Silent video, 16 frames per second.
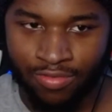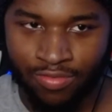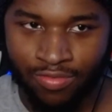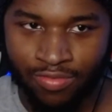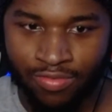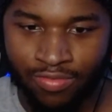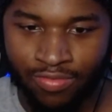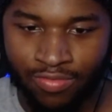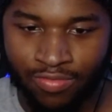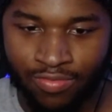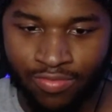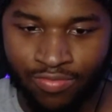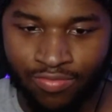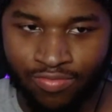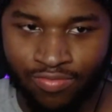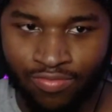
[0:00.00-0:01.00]

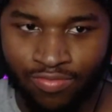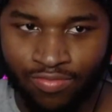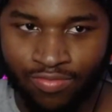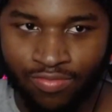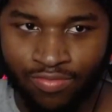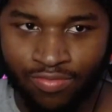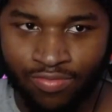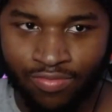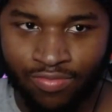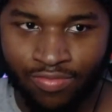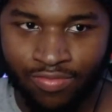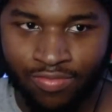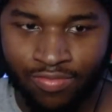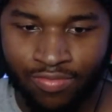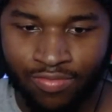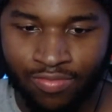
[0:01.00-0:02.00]

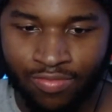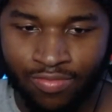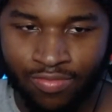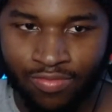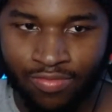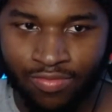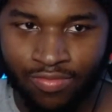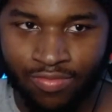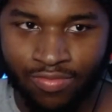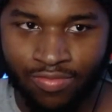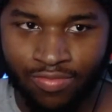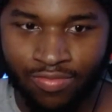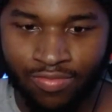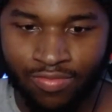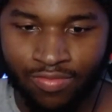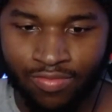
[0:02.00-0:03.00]

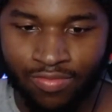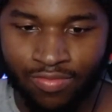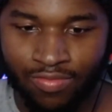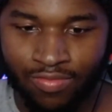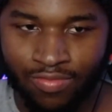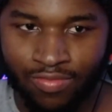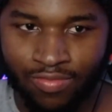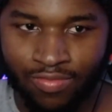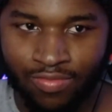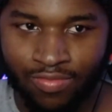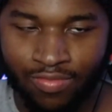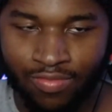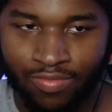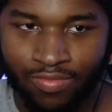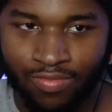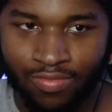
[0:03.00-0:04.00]

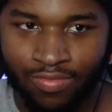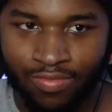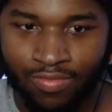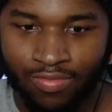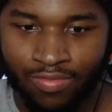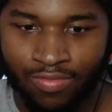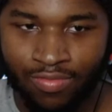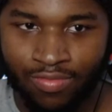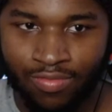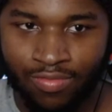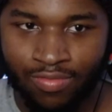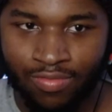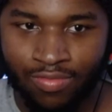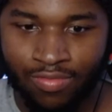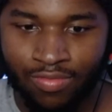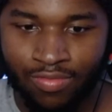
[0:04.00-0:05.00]

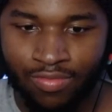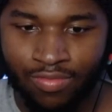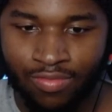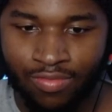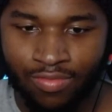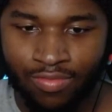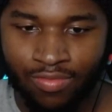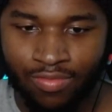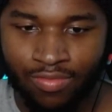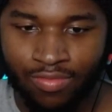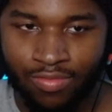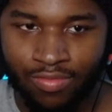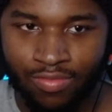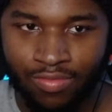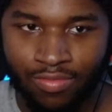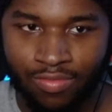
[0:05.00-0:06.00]

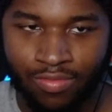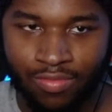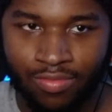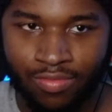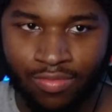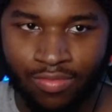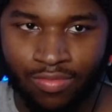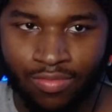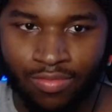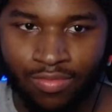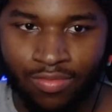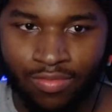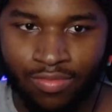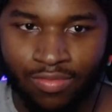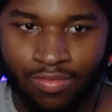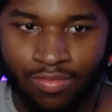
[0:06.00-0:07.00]

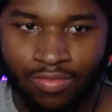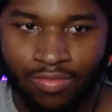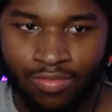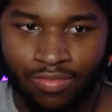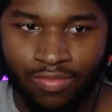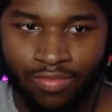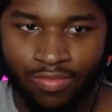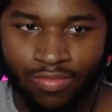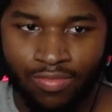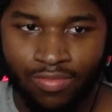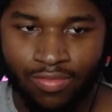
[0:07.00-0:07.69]
Nobody speaks.